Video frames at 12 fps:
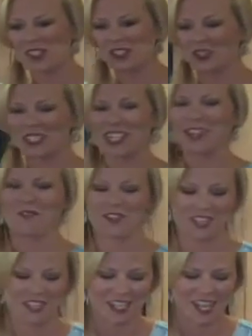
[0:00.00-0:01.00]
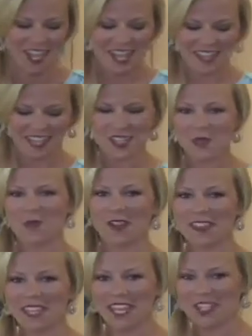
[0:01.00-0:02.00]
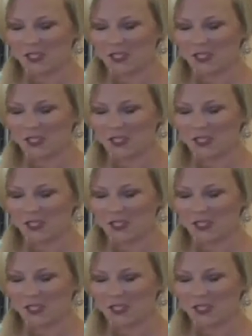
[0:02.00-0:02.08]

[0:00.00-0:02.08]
to your television. That's the one thing that